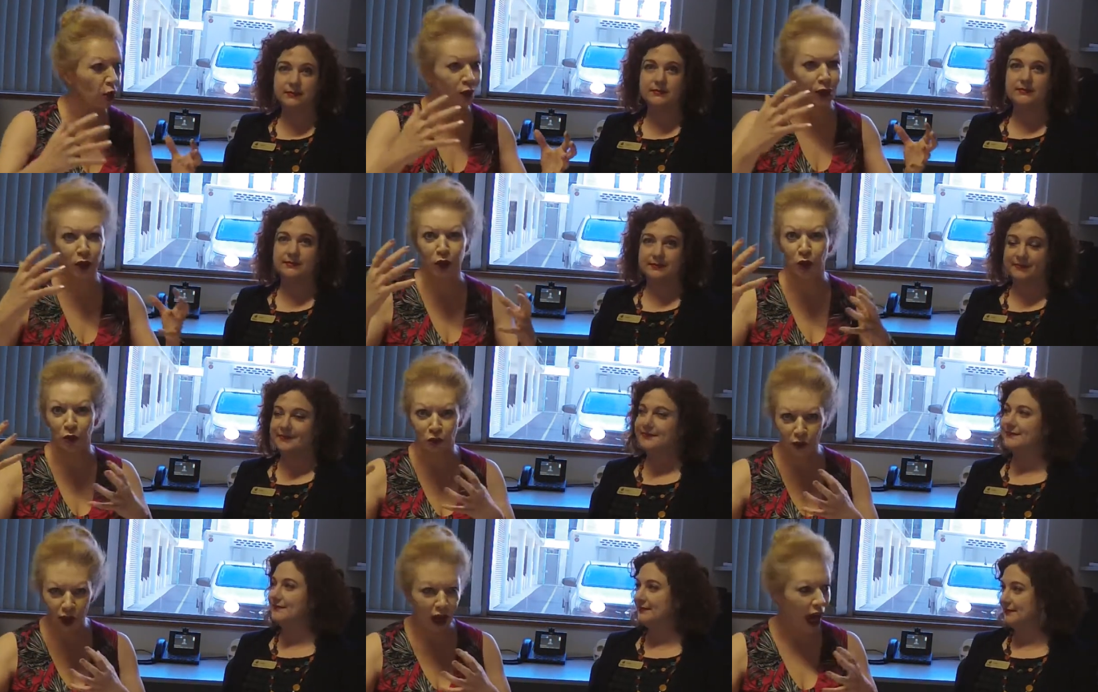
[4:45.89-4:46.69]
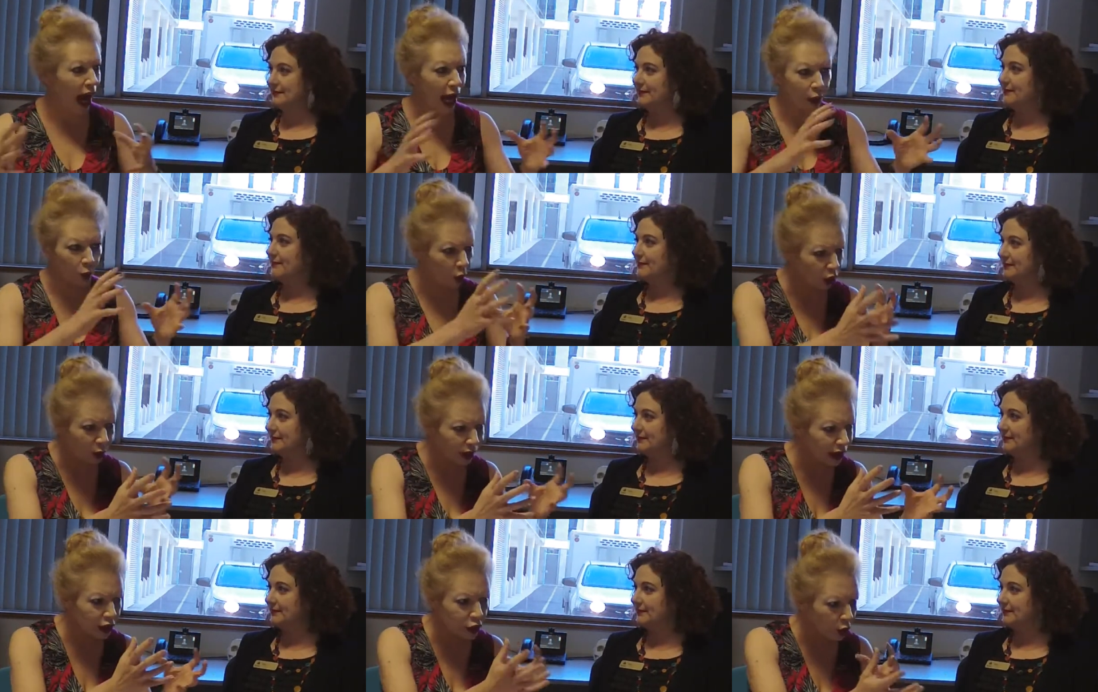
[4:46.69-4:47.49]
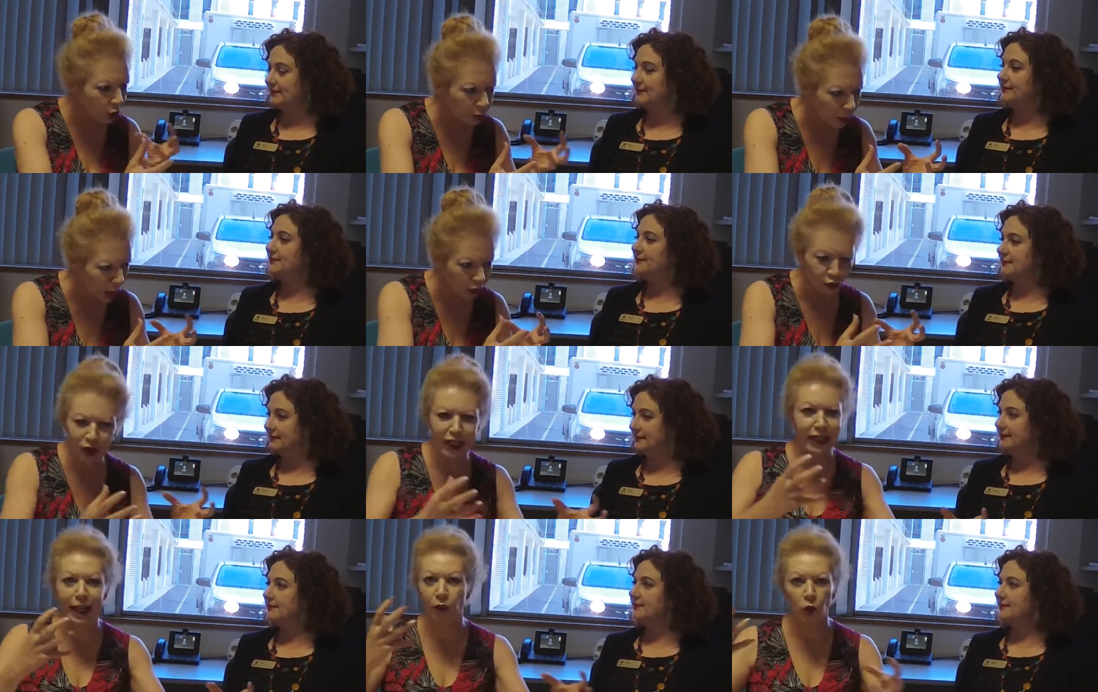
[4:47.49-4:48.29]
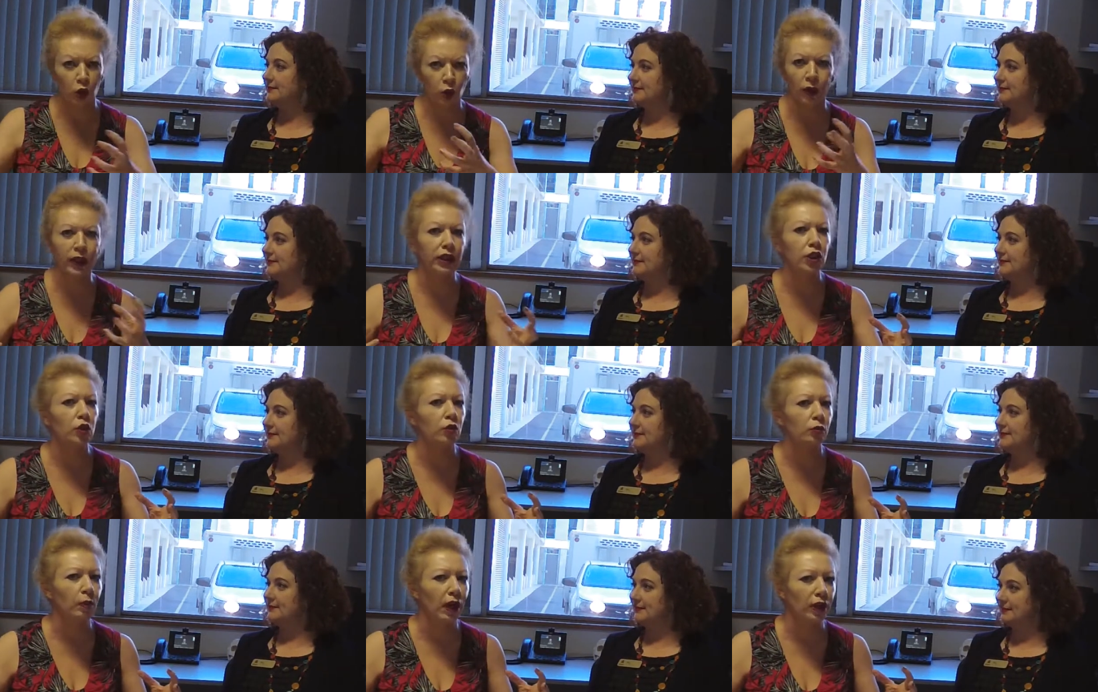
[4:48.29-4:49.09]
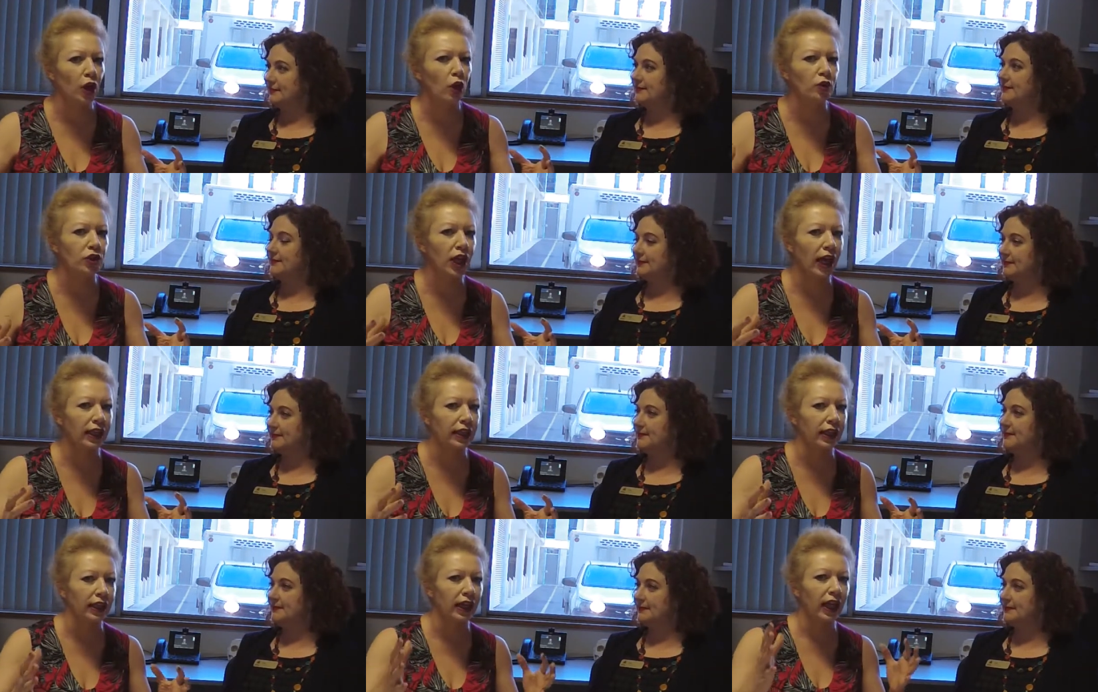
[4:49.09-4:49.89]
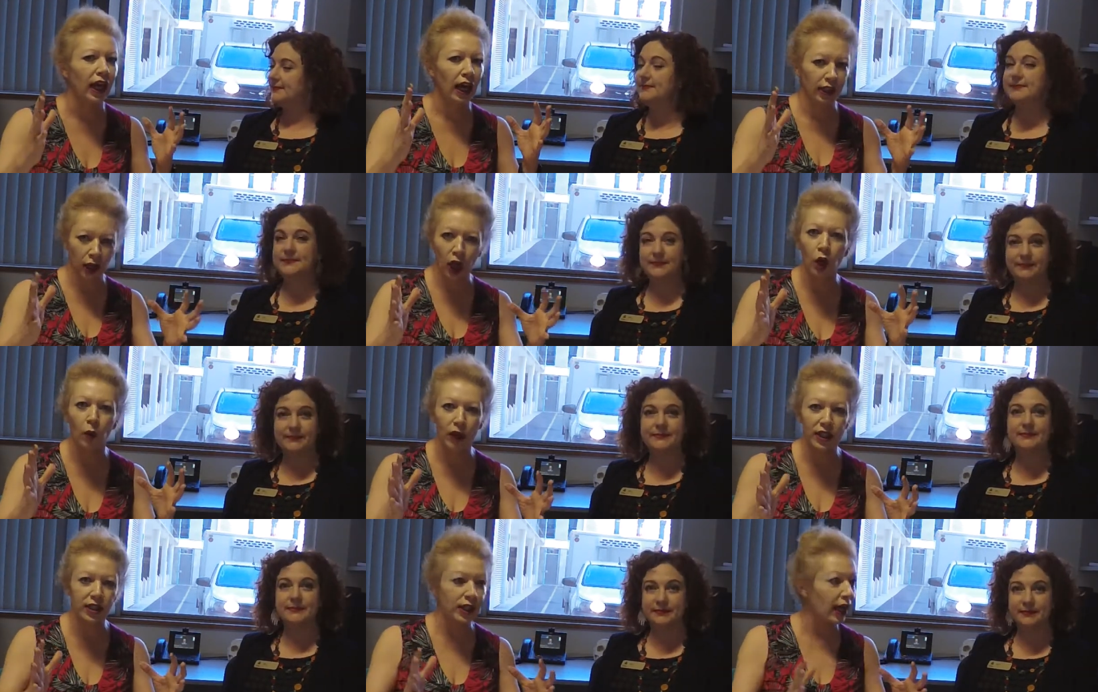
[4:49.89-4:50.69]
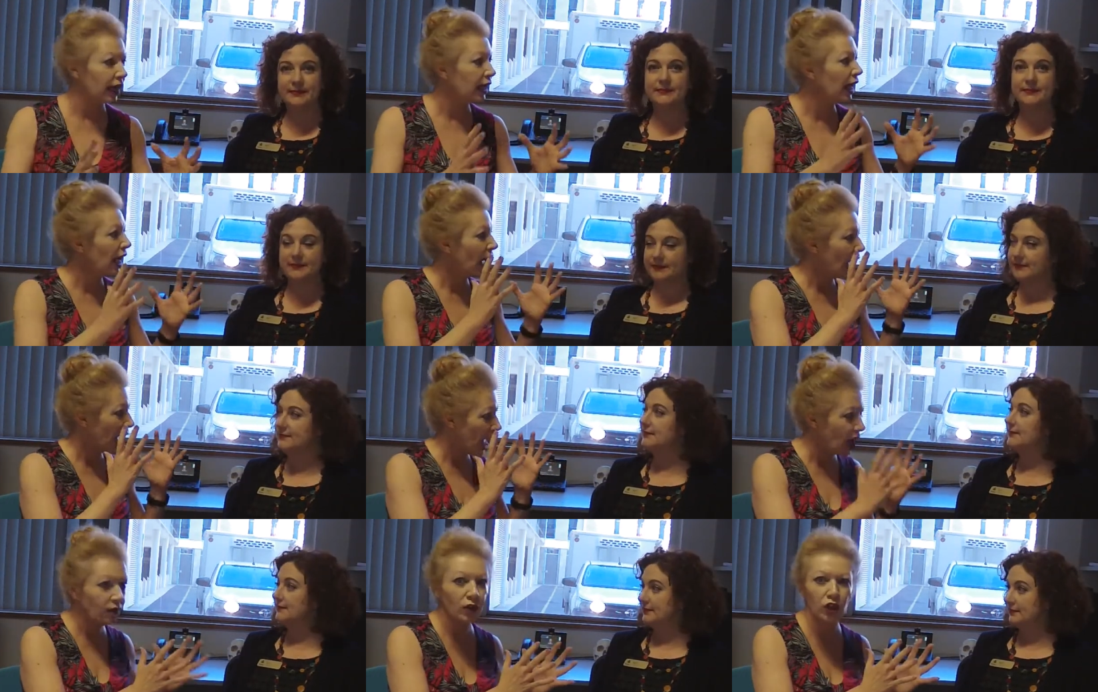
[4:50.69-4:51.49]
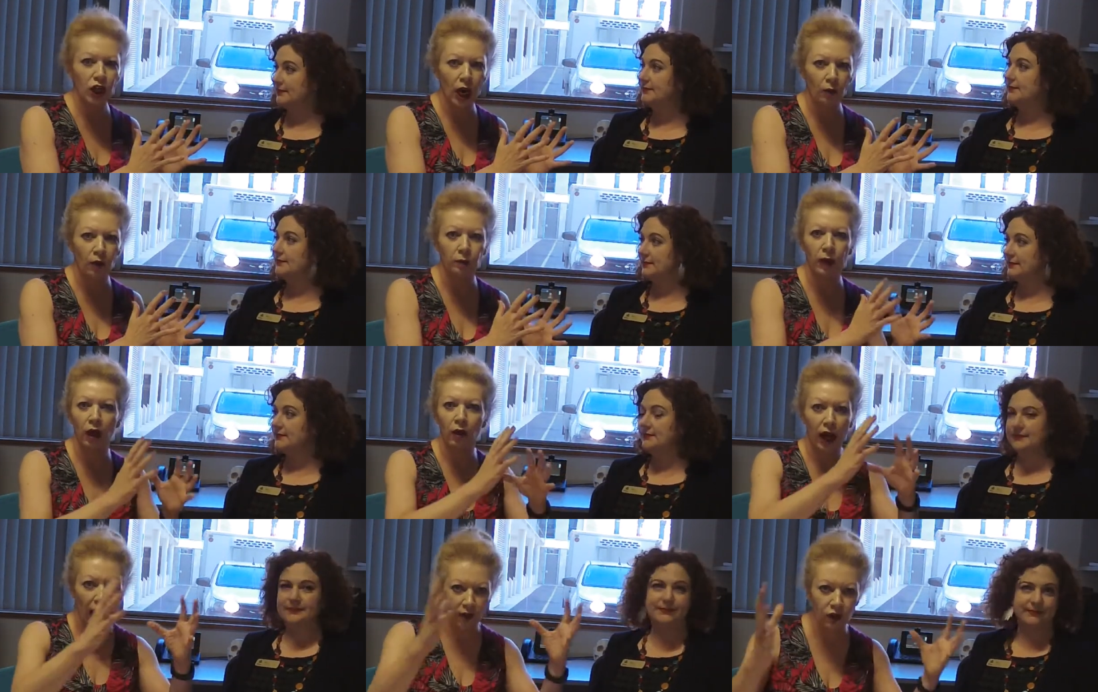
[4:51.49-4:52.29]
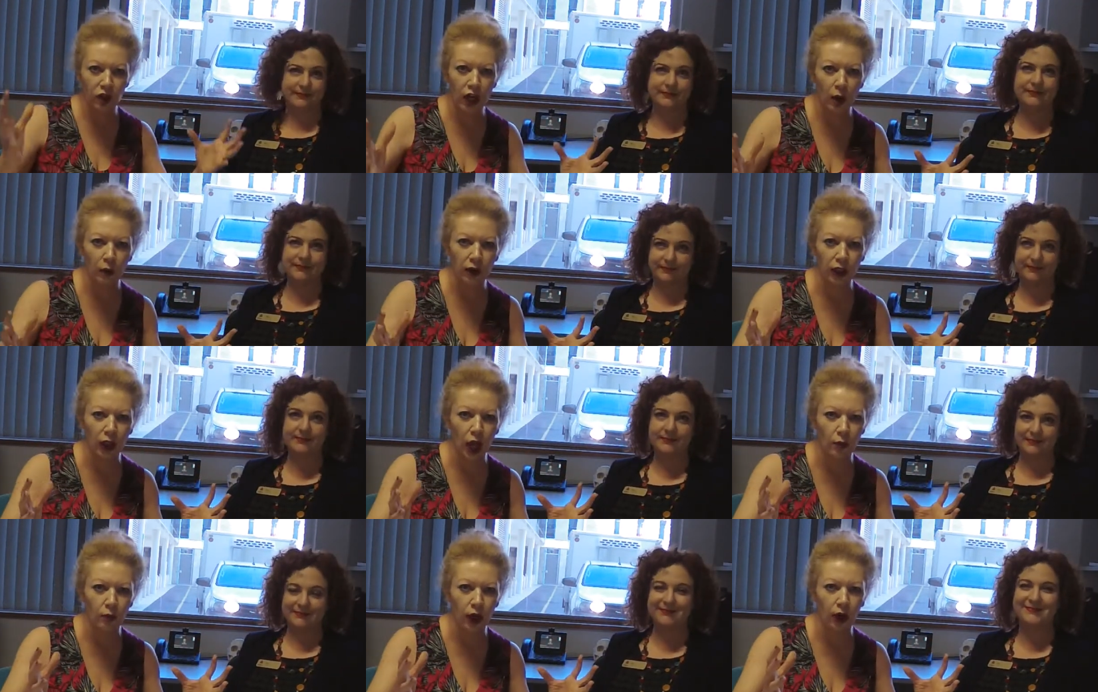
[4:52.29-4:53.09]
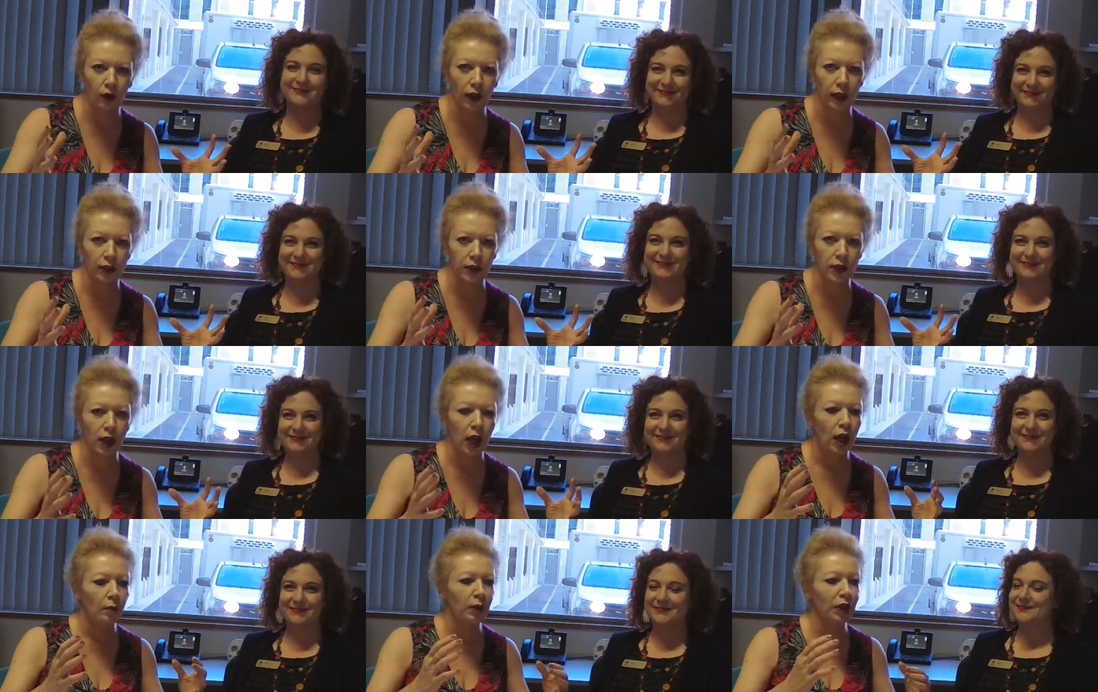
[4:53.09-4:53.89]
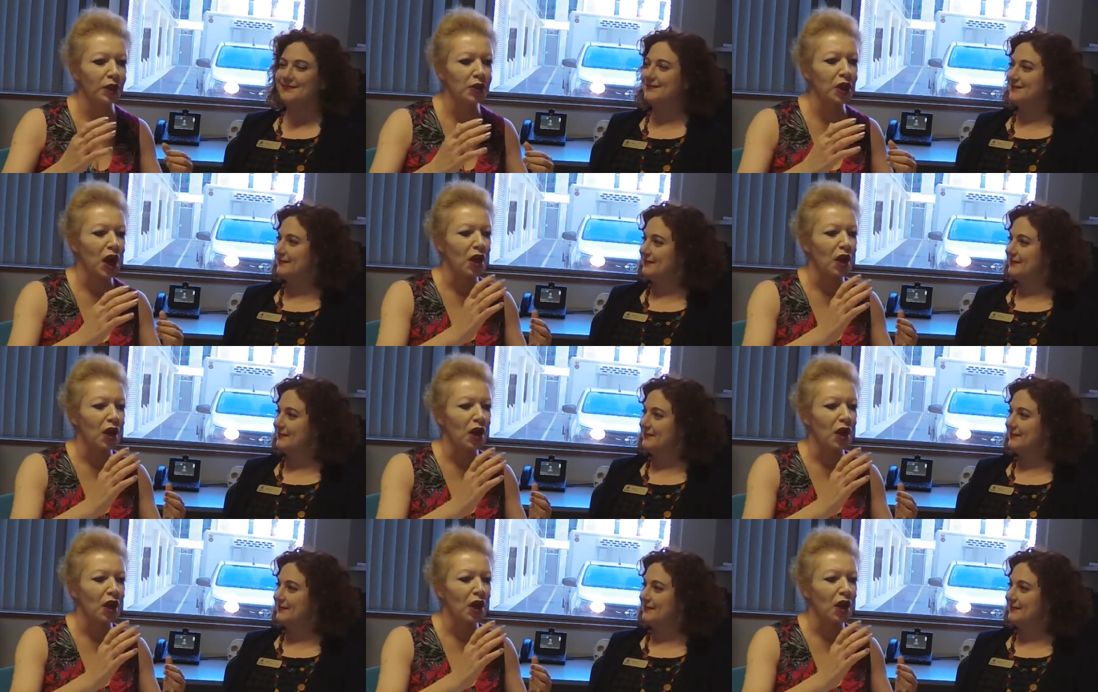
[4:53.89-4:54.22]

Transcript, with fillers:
Speaker 1: Do I need to do? You know, how, what do I need to do with my reading? What do I need to do with my note taking?" And I always say, have a chat with Mary, have a chat with the librarians because